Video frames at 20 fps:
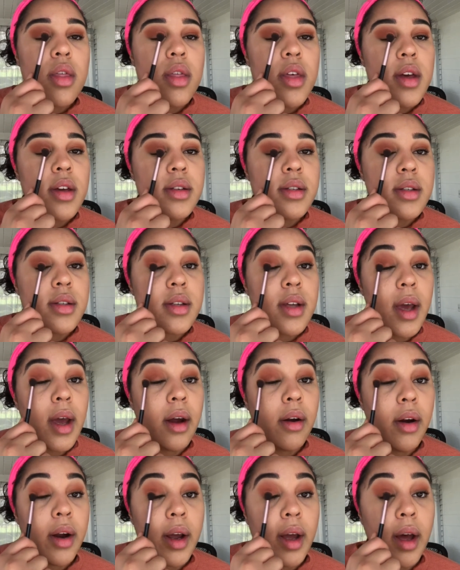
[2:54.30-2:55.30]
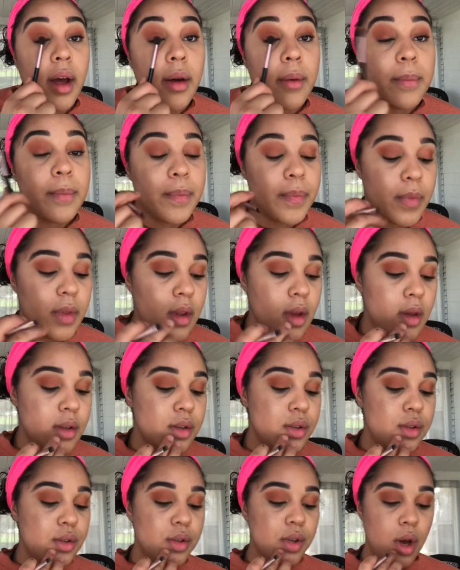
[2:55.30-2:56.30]
this area.
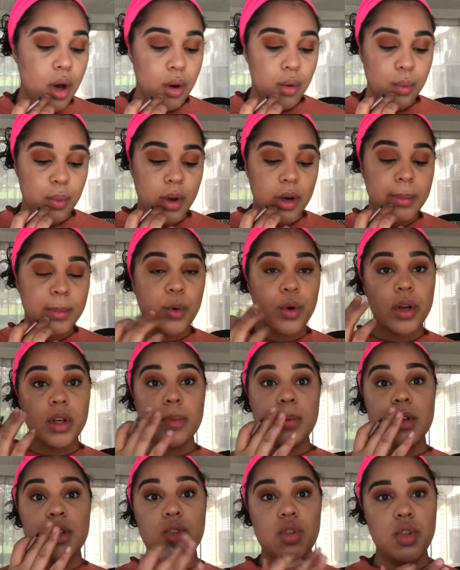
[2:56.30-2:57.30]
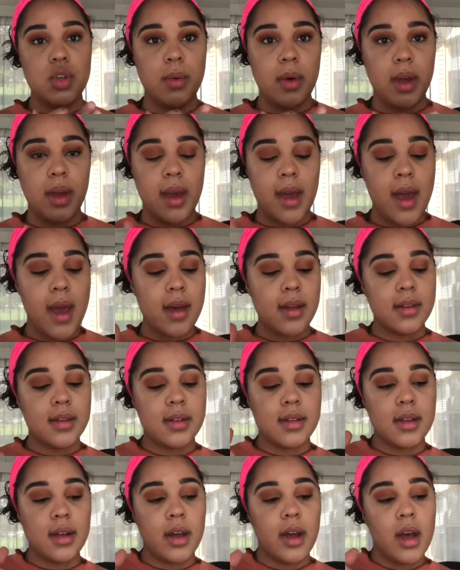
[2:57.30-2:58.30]
So what I'm going to be doing
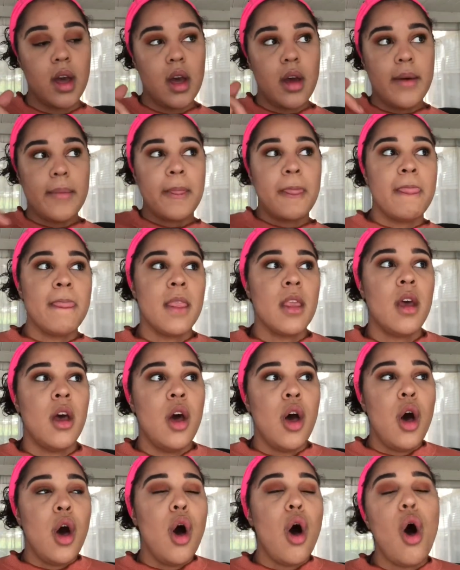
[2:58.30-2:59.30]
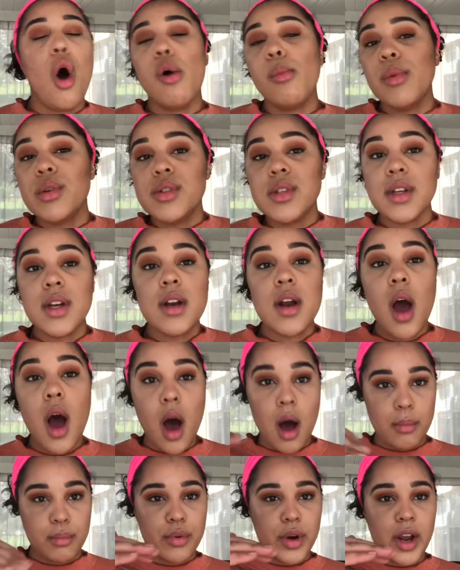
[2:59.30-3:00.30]
is almost an
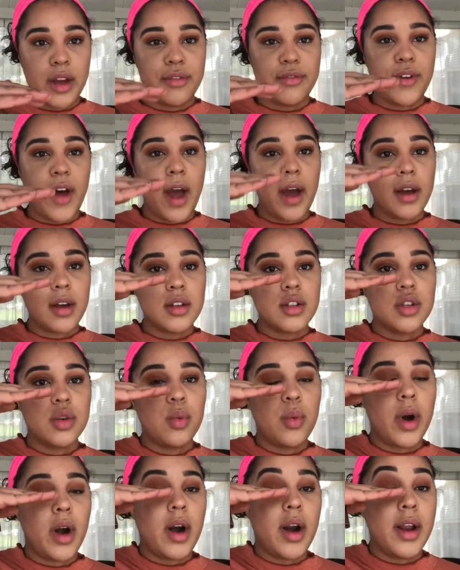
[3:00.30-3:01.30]
ombre effect where